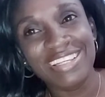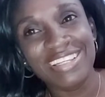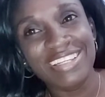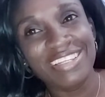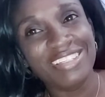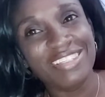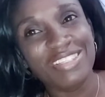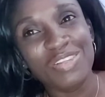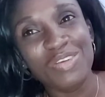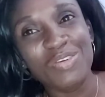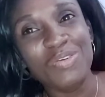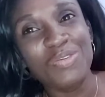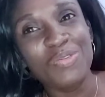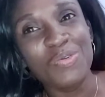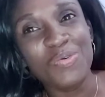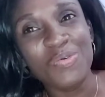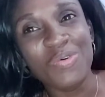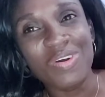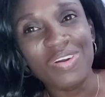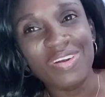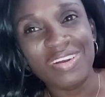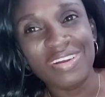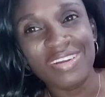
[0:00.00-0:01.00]
it's not going to
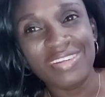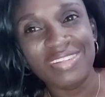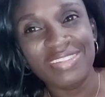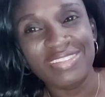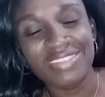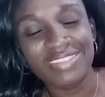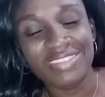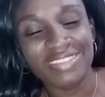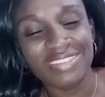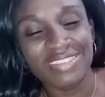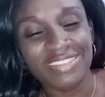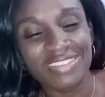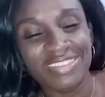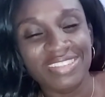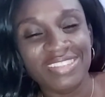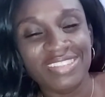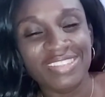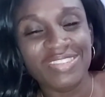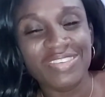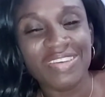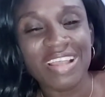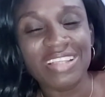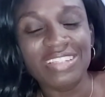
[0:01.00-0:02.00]
work.
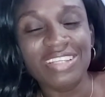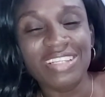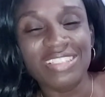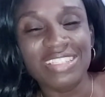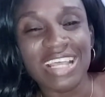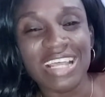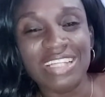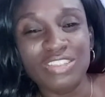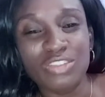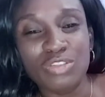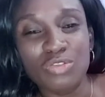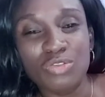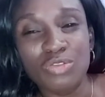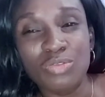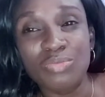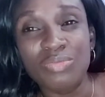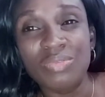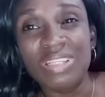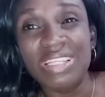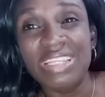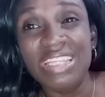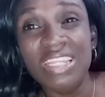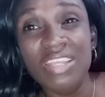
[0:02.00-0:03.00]
So I just had to
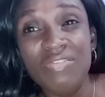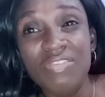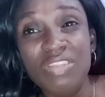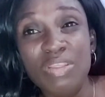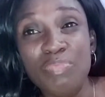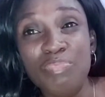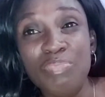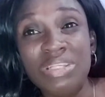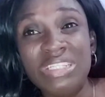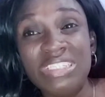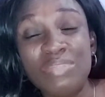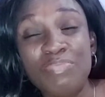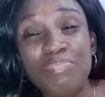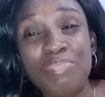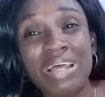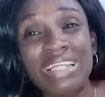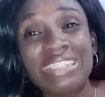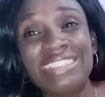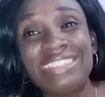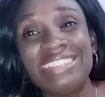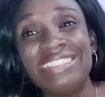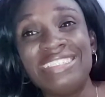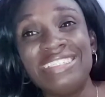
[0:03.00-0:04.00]
leave the pity
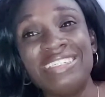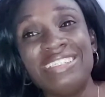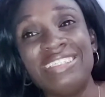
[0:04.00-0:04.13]
party